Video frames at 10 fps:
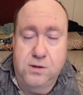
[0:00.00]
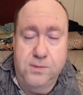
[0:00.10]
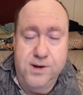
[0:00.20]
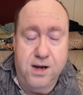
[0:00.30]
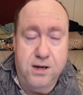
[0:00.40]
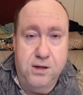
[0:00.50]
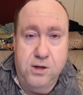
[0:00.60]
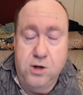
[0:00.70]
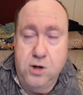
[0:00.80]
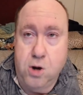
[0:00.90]
I'm not going to
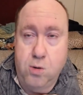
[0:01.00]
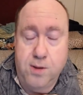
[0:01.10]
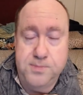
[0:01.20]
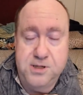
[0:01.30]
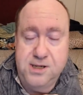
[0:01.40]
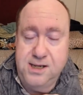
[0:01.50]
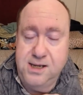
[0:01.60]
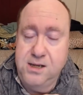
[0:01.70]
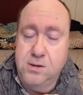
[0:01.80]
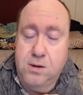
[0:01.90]
go up to the
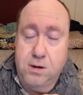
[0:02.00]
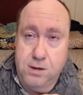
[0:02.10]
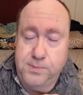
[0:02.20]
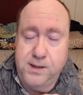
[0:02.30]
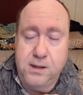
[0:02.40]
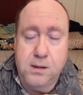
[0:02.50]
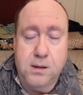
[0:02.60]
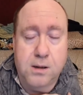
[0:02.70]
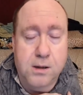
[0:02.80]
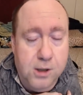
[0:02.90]
ER up
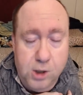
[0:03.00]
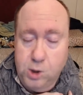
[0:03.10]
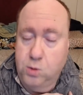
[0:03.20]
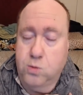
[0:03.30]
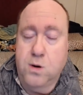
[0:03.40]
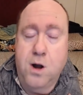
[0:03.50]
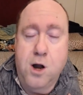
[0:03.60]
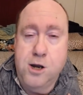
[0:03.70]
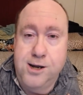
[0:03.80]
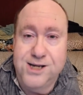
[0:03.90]
here, crawl
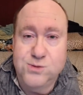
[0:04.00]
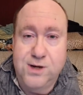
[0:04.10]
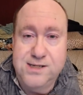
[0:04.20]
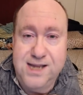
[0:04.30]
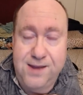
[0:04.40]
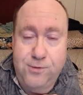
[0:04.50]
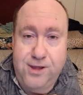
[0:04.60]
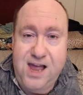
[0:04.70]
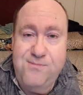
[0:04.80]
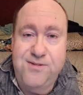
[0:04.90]
on an X-ray table,
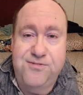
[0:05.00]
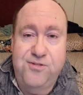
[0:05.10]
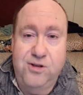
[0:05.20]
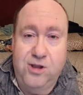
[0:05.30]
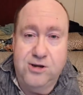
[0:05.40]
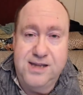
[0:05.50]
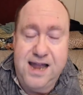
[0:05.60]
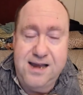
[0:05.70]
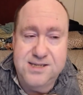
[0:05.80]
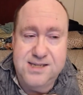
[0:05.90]
have my foot looked
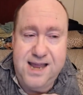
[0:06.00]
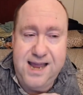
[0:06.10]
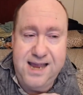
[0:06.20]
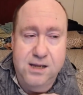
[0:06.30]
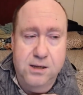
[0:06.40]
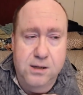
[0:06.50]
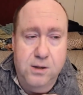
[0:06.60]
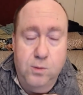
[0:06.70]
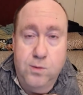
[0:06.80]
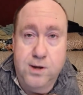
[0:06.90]
at, and say,
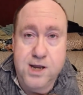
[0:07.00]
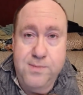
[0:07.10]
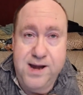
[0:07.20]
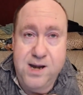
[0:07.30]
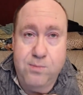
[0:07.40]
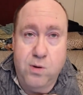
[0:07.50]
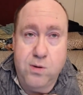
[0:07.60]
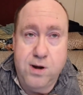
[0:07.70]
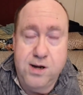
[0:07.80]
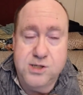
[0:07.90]
"Well, you might have
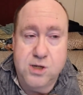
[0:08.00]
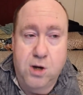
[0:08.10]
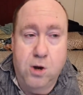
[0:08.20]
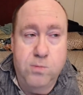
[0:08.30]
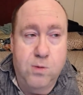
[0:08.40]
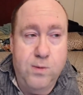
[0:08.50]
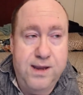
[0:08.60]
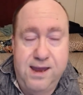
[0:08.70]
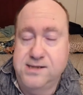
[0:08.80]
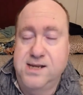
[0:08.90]
broken a toe, but we
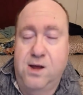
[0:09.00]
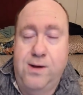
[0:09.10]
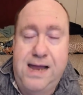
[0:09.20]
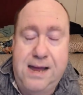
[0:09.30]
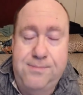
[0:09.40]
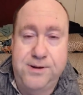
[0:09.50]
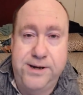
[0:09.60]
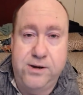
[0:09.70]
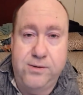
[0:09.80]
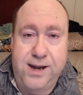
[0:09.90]
can't tell what happened to
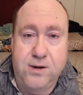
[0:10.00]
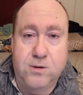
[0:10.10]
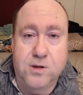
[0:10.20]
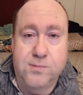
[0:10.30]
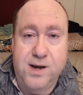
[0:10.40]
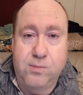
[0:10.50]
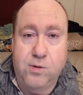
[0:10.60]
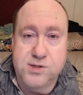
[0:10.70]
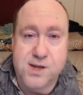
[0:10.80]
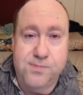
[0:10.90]
your ankle. You might have
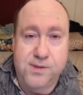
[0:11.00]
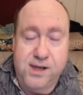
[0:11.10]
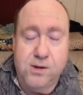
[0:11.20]
broke something here."